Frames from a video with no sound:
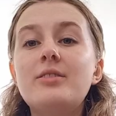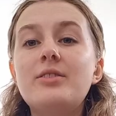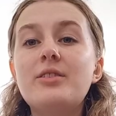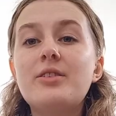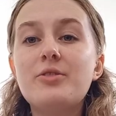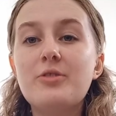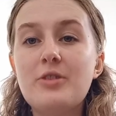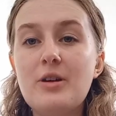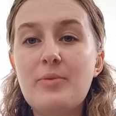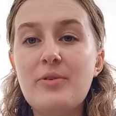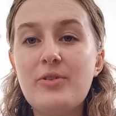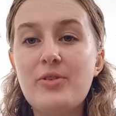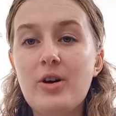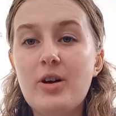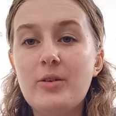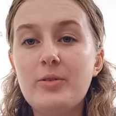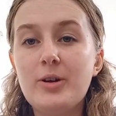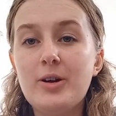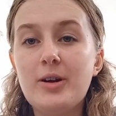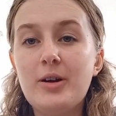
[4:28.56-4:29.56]
The trip is
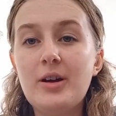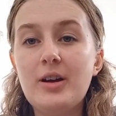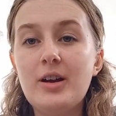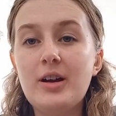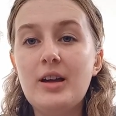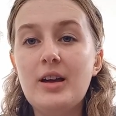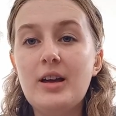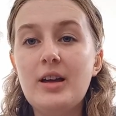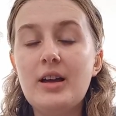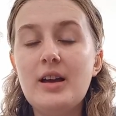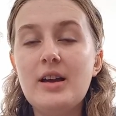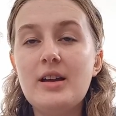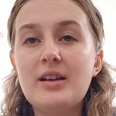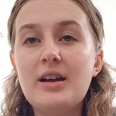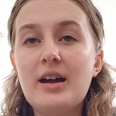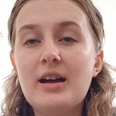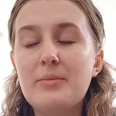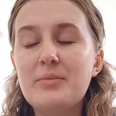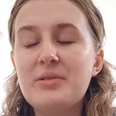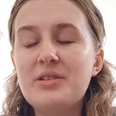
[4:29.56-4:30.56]
over, and
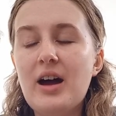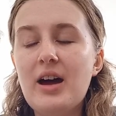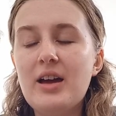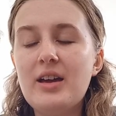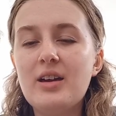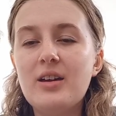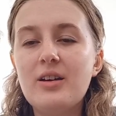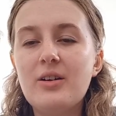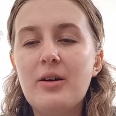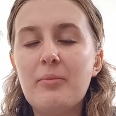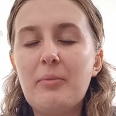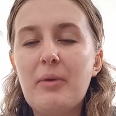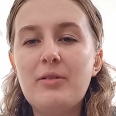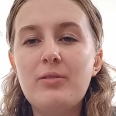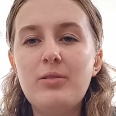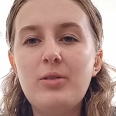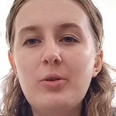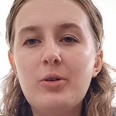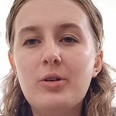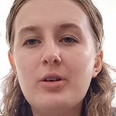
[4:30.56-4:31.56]
I am dying on my
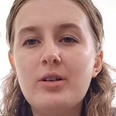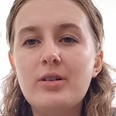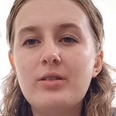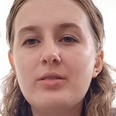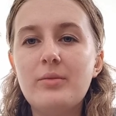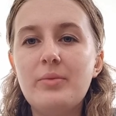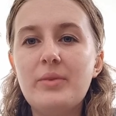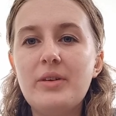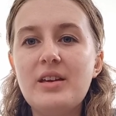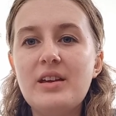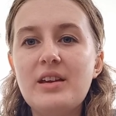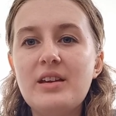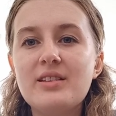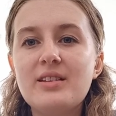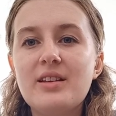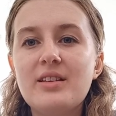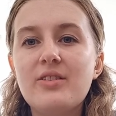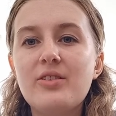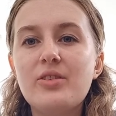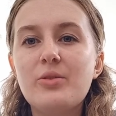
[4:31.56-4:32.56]
floor from the heat
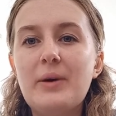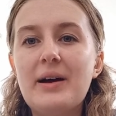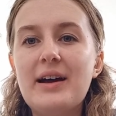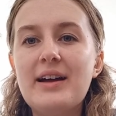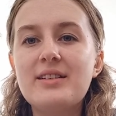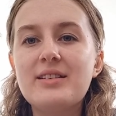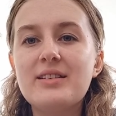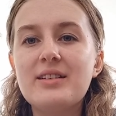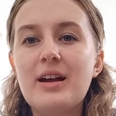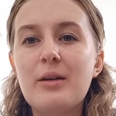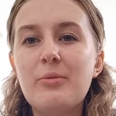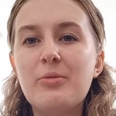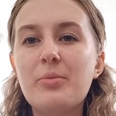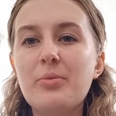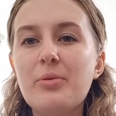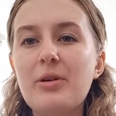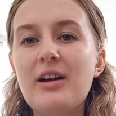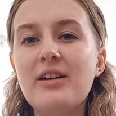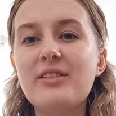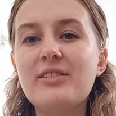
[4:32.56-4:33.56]
and the sweat. I'm
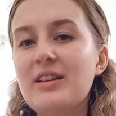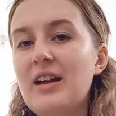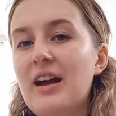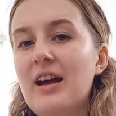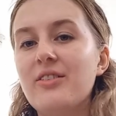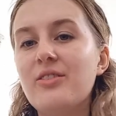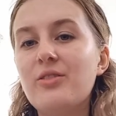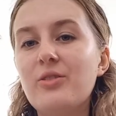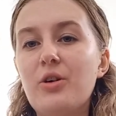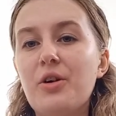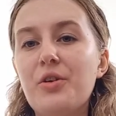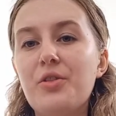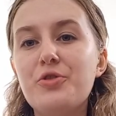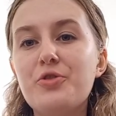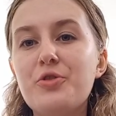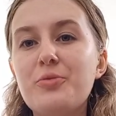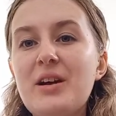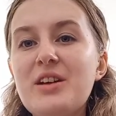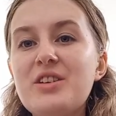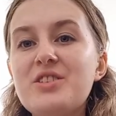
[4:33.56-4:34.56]
surprised it hasn't gone
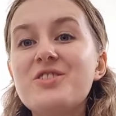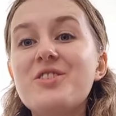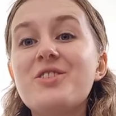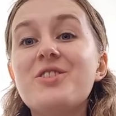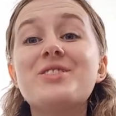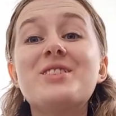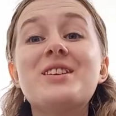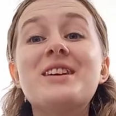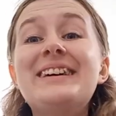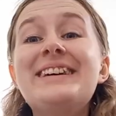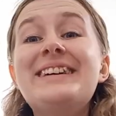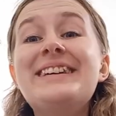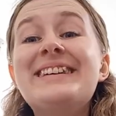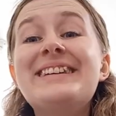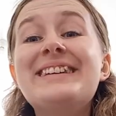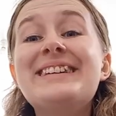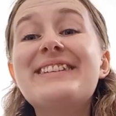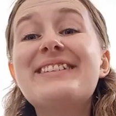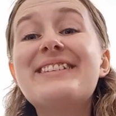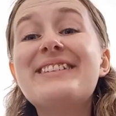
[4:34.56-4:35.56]
through my shirt,
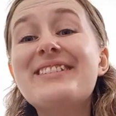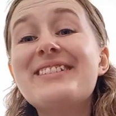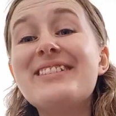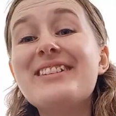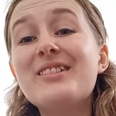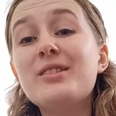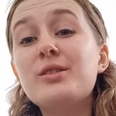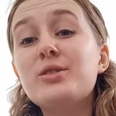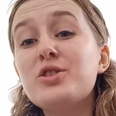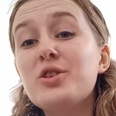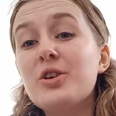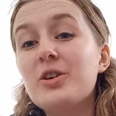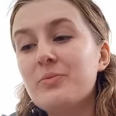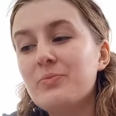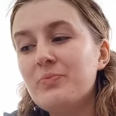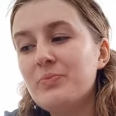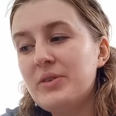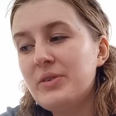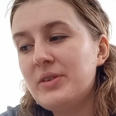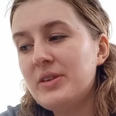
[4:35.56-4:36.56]
because this shirt
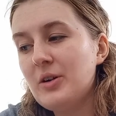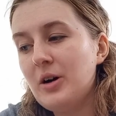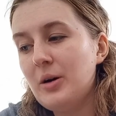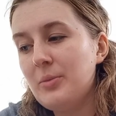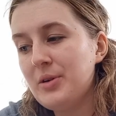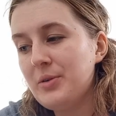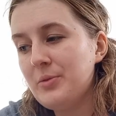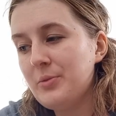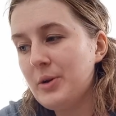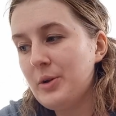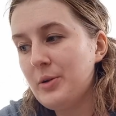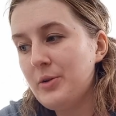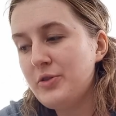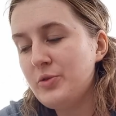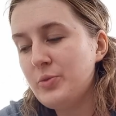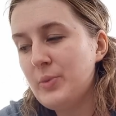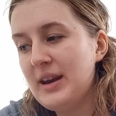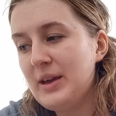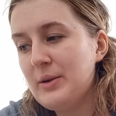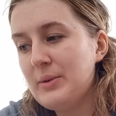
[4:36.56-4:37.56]
got me real
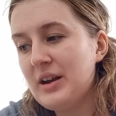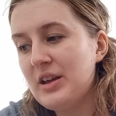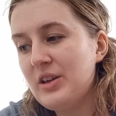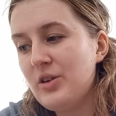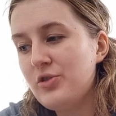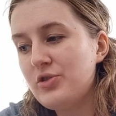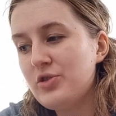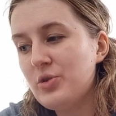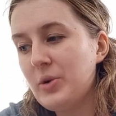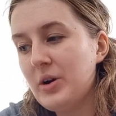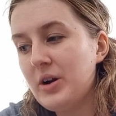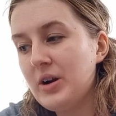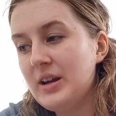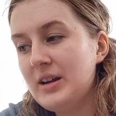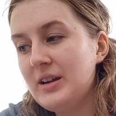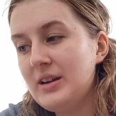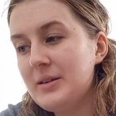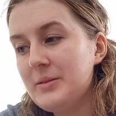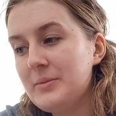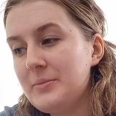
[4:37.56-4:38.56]
sweaty when I used to work
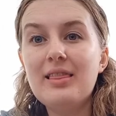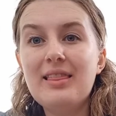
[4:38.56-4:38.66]
in it.